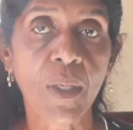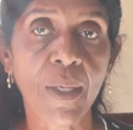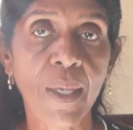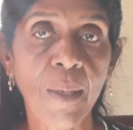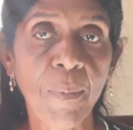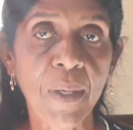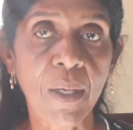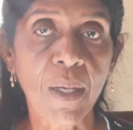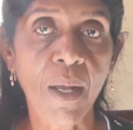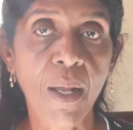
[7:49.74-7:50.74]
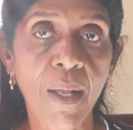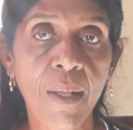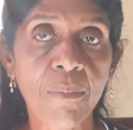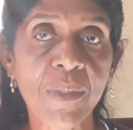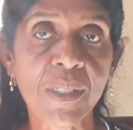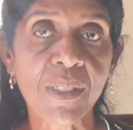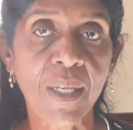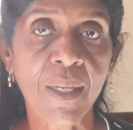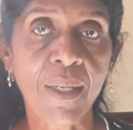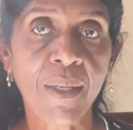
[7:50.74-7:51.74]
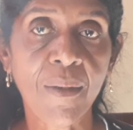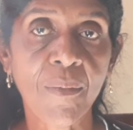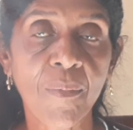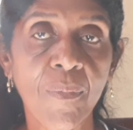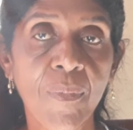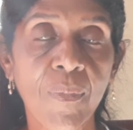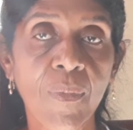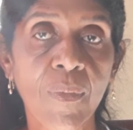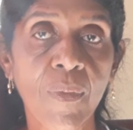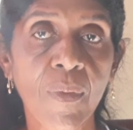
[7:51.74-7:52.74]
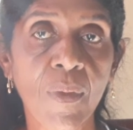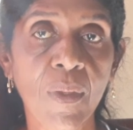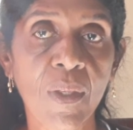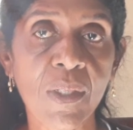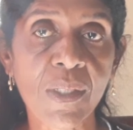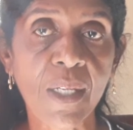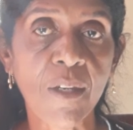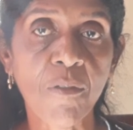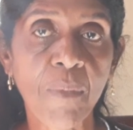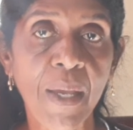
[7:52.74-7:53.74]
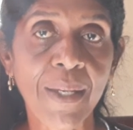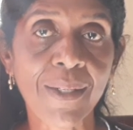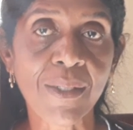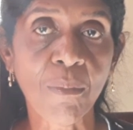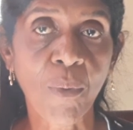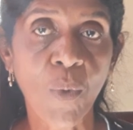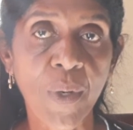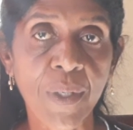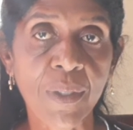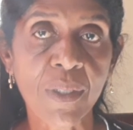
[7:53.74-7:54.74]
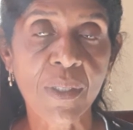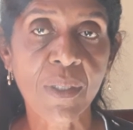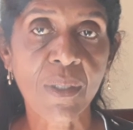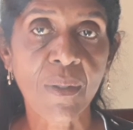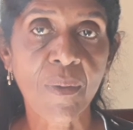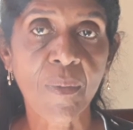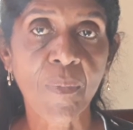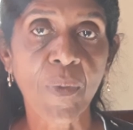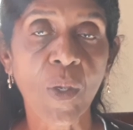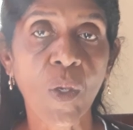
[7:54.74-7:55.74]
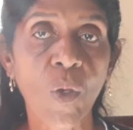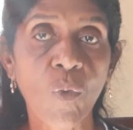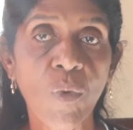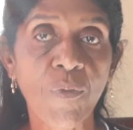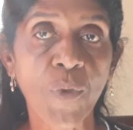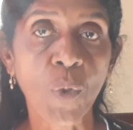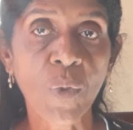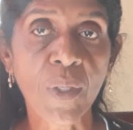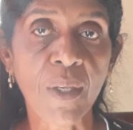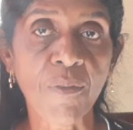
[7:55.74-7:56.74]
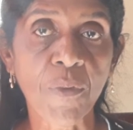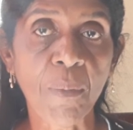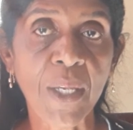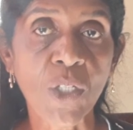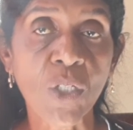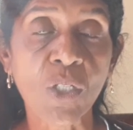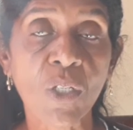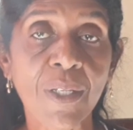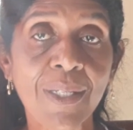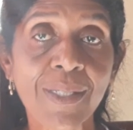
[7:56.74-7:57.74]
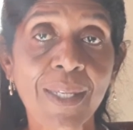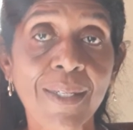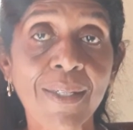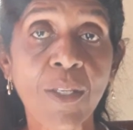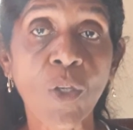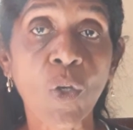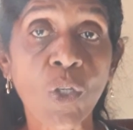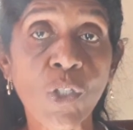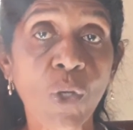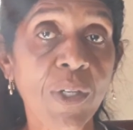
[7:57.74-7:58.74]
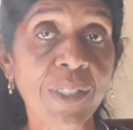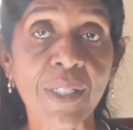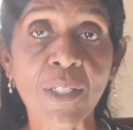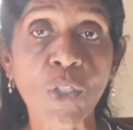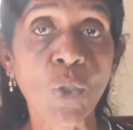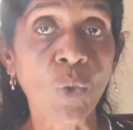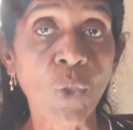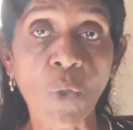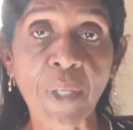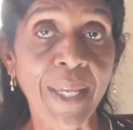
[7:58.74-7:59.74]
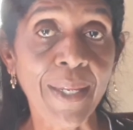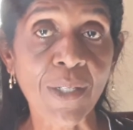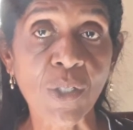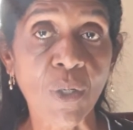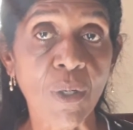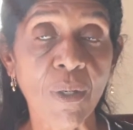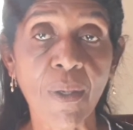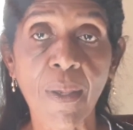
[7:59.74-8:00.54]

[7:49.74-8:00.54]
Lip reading: Keeping a calm state of mind is important. Reviewing the information to the extent that you're exhausted, that you'll know the answer